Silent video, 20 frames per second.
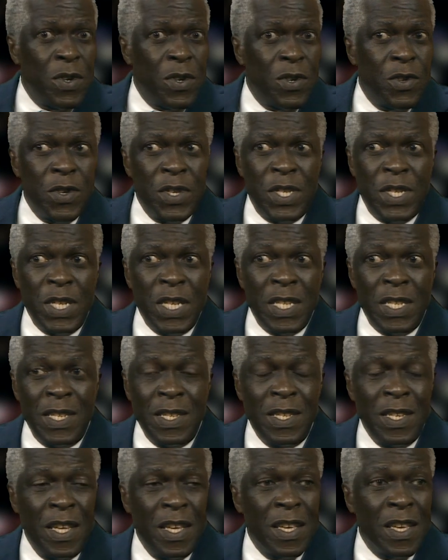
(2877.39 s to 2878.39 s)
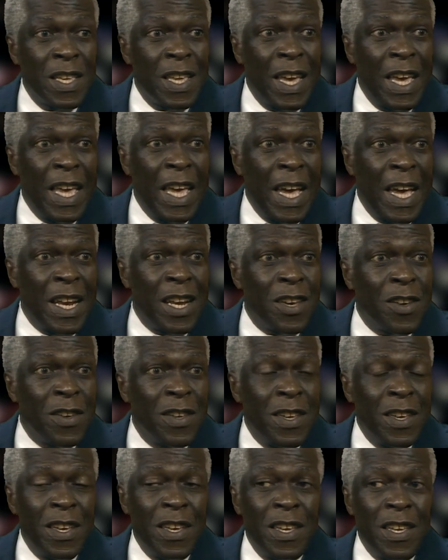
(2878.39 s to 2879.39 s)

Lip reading: to assist Guyana